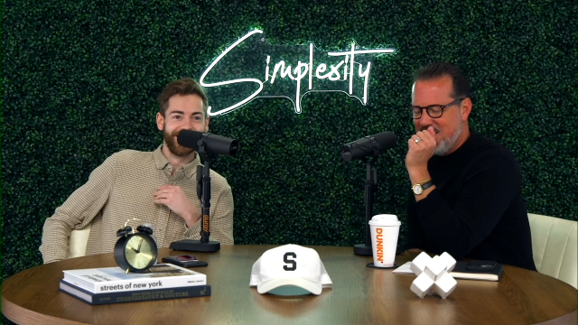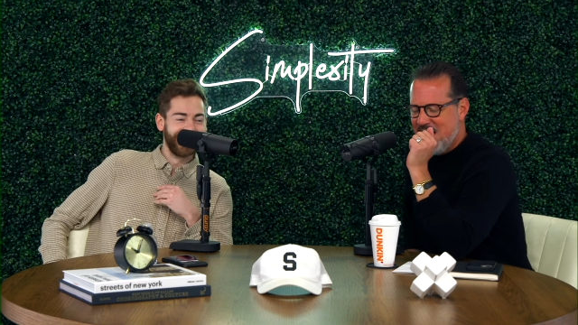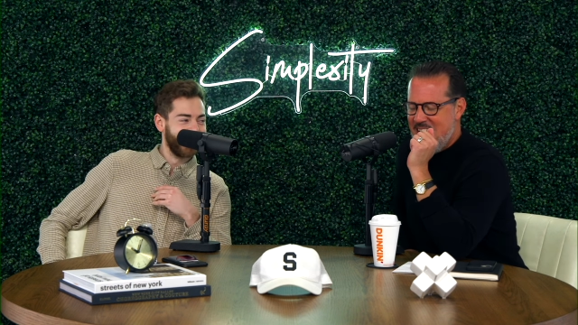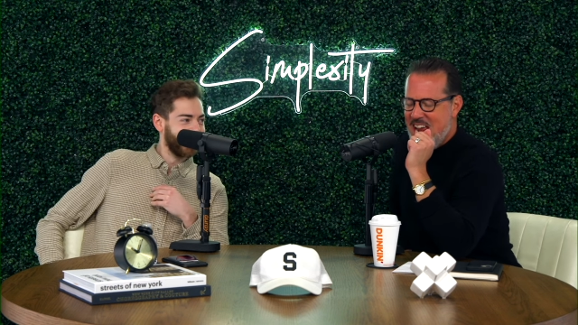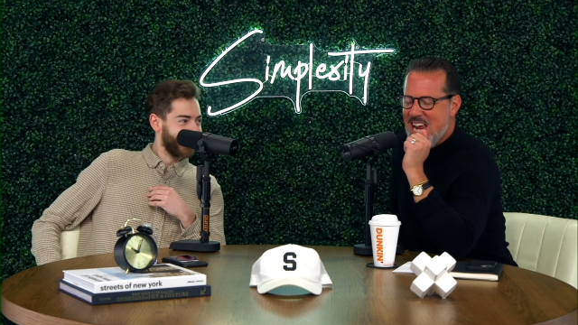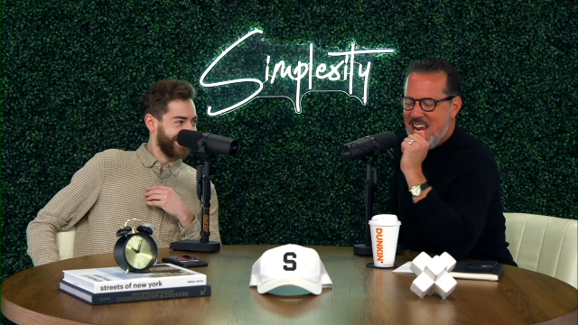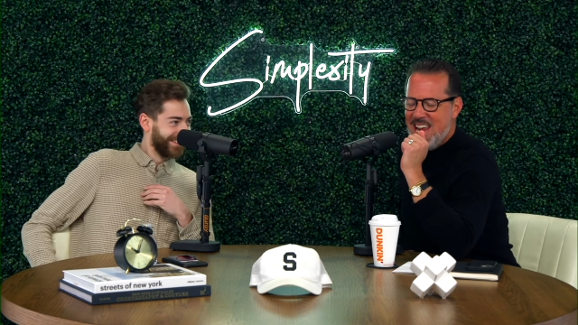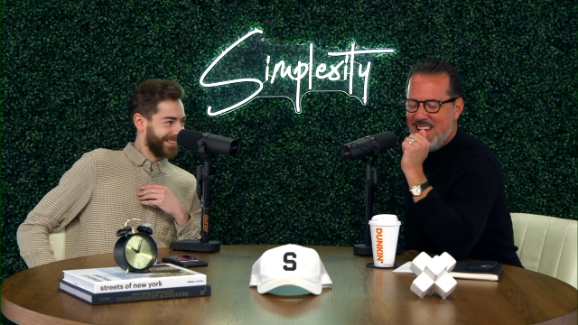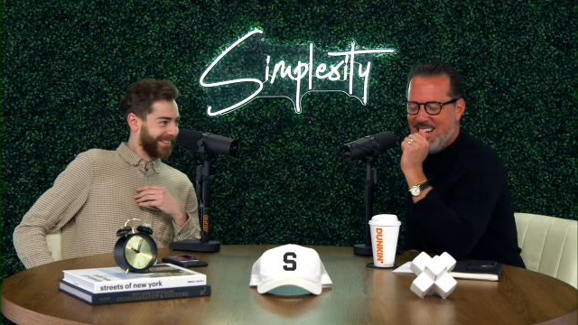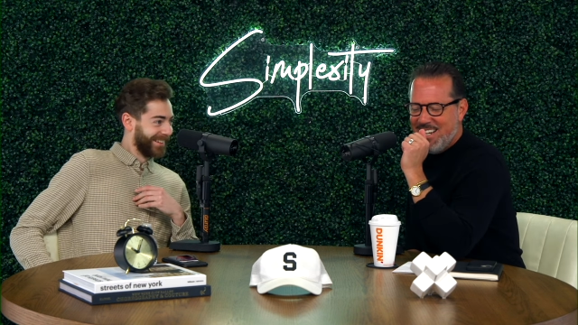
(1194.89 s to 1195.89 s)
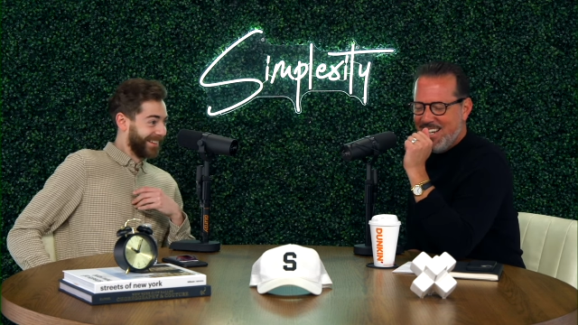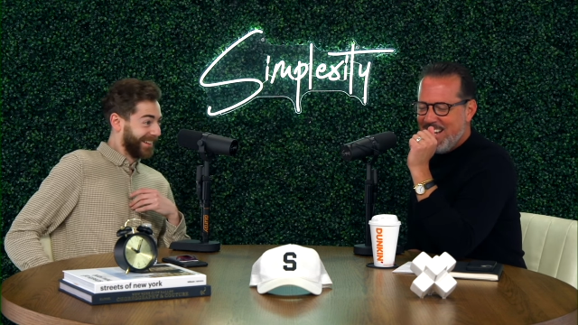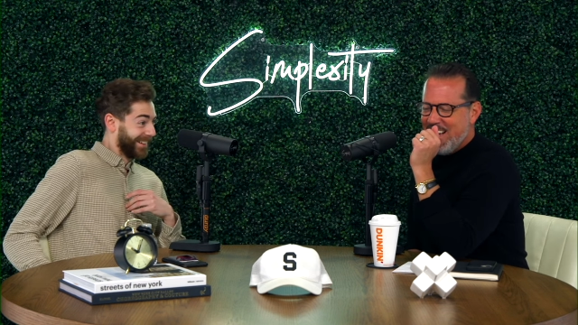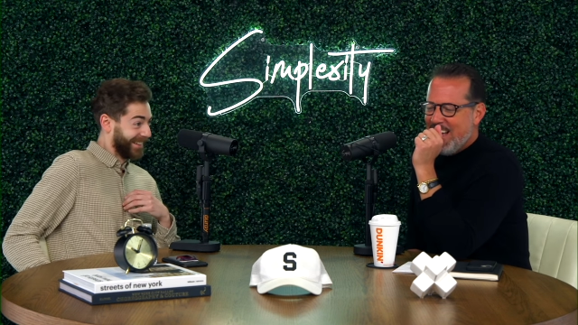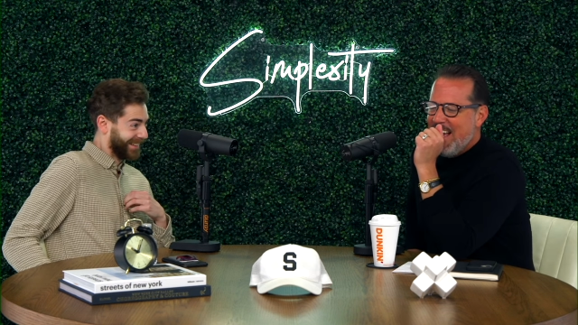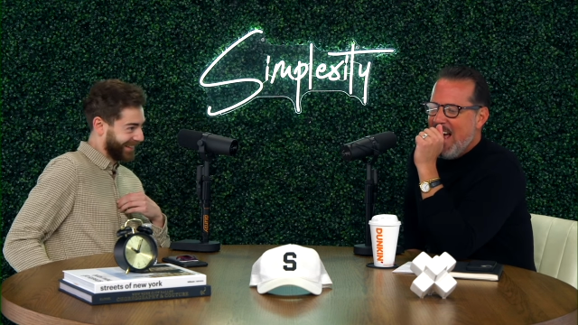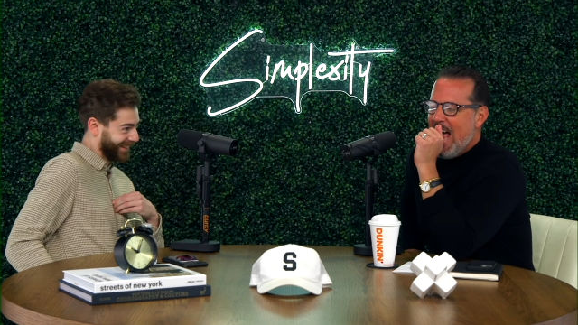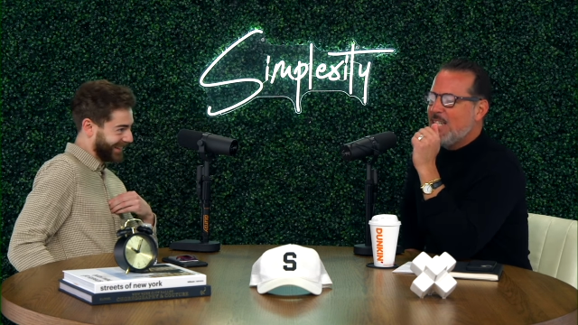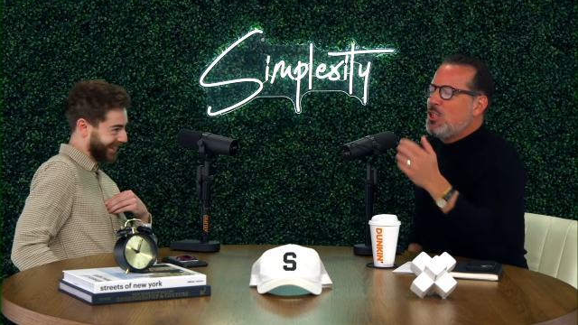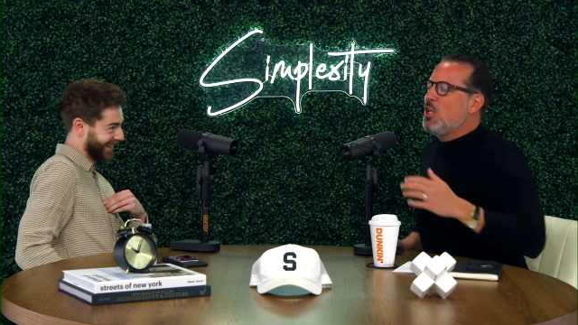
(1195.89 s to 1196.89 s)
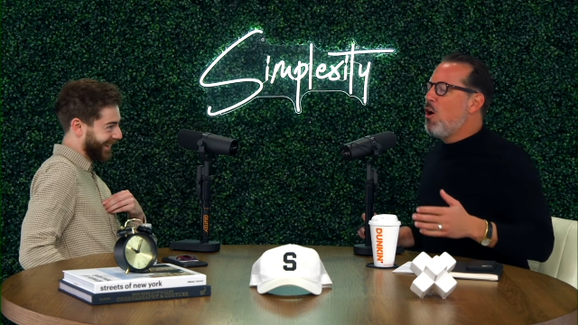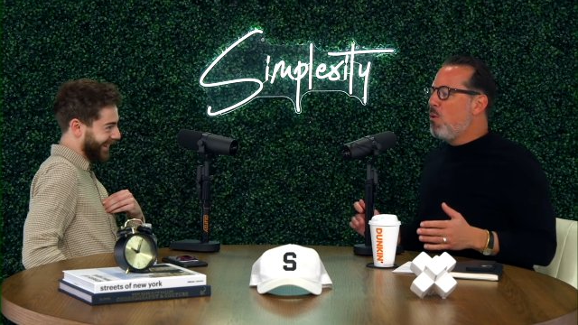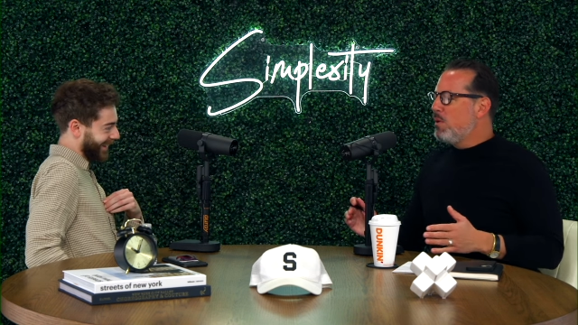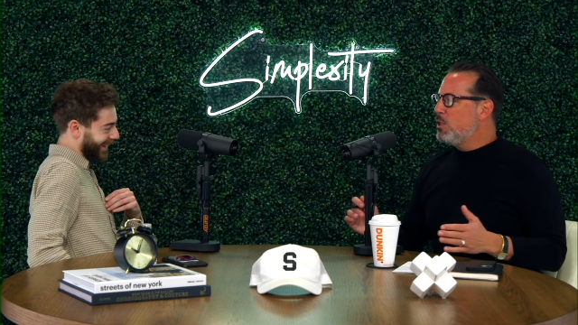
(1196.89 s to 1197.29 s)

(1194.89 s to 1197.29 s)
Speaker 1: Hey. And so